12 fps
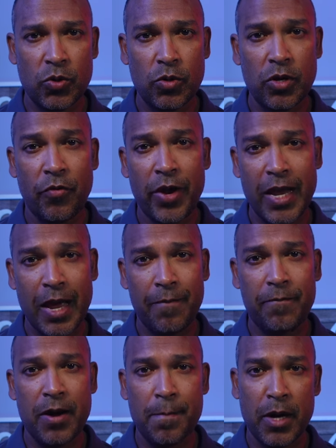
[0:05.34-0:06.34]
you the
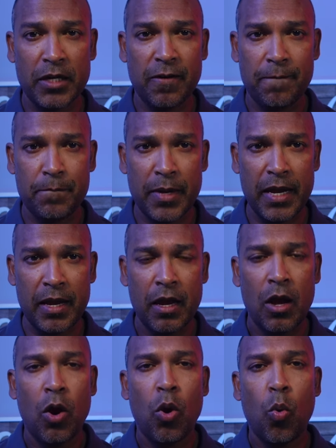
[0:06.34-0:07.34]
recap for the month of May.
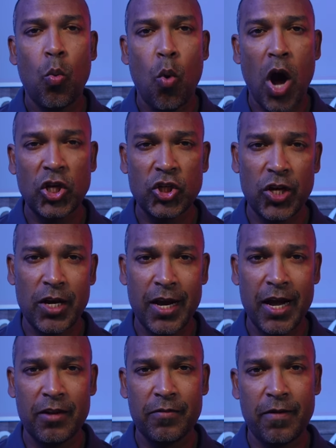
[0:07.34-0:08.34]
Watch till the
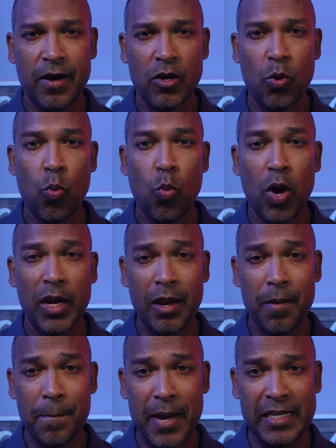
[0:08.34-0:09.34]
end to find out what it
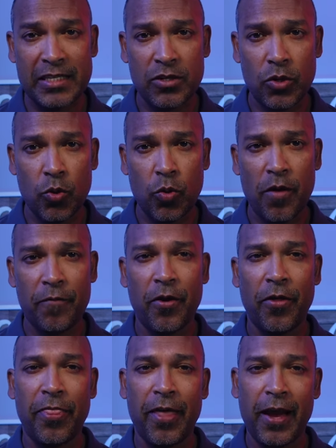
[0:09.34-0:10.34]
means to you if
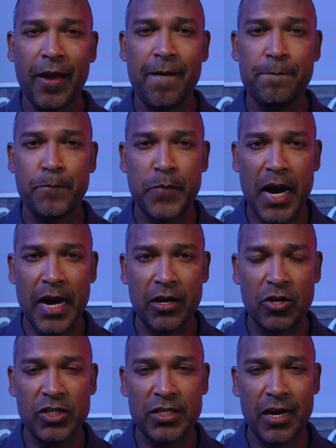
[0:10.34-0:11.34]
you're thinking of buying
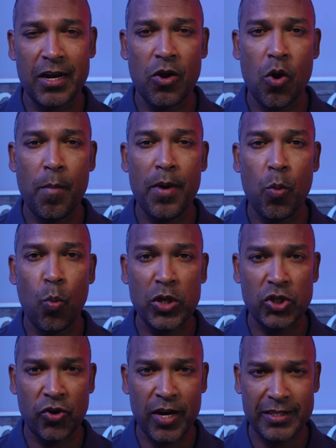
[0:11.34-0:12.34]
or selling a home in
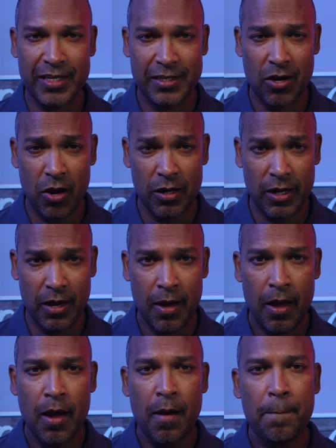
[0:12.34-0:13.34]
Windsor, Essex County.
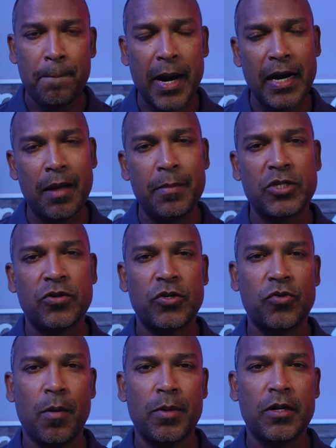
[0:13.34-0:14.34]
My name is Kris
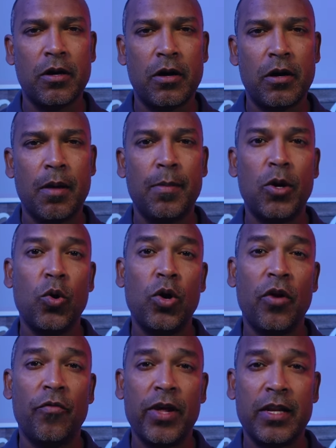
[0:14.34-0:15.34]
Ramotar. I'm a
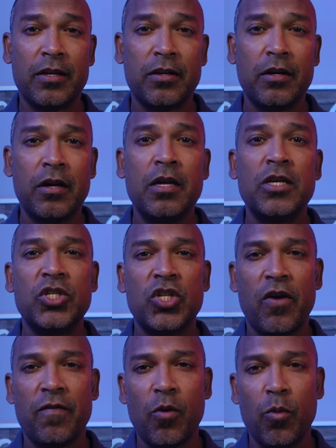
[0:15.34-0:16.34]
local realtor
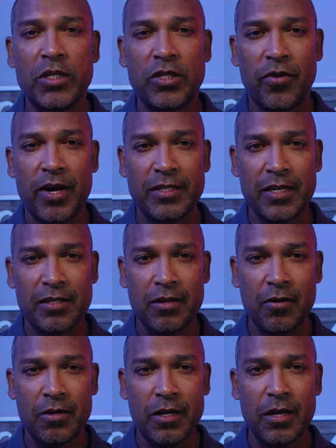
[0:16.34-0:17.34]
serving Windsor, Essex
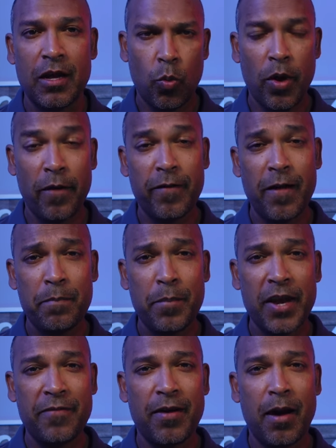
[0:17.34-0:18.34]
County. We have helped
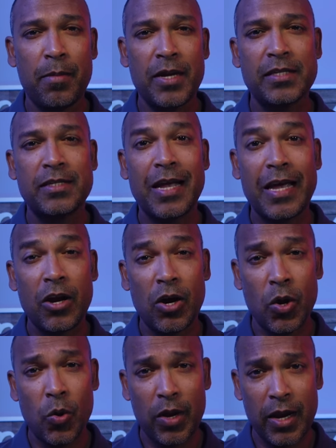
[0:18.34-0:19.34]
many families in our
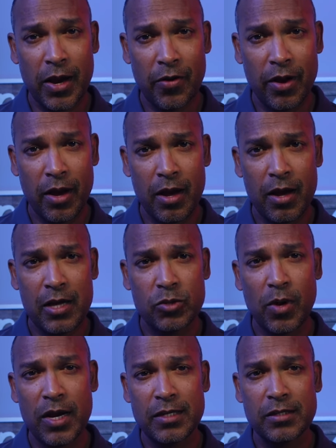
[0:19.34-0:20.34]
local area as
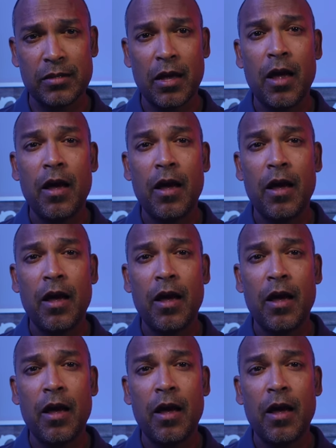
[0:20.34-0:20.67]
well as